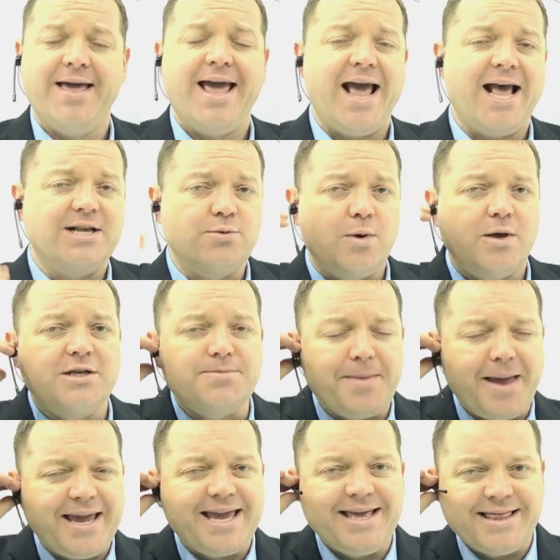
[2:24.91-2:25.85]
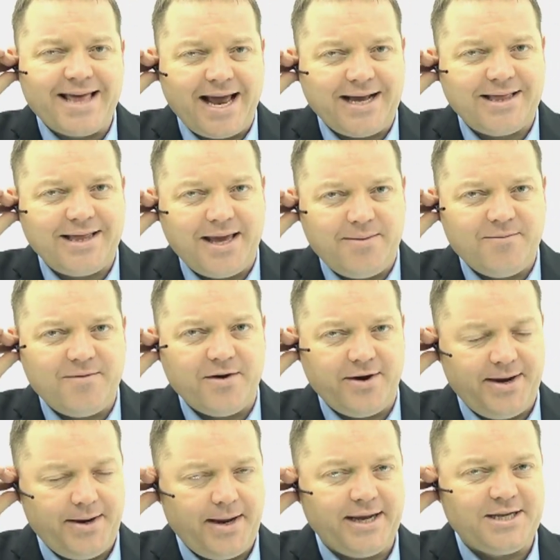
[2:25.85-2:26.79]
as well as making that claim
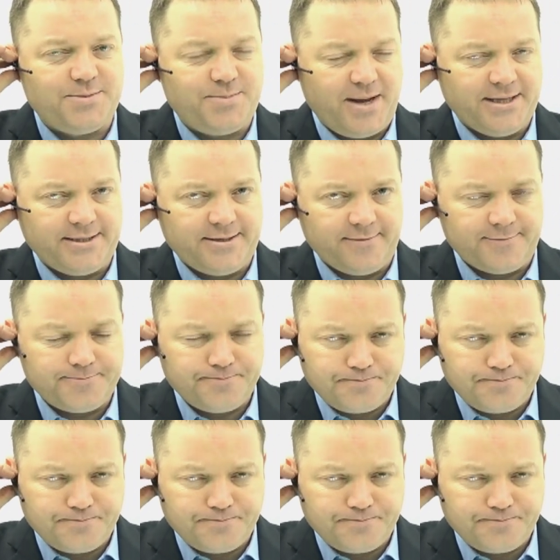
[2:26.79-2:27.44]
very expensive.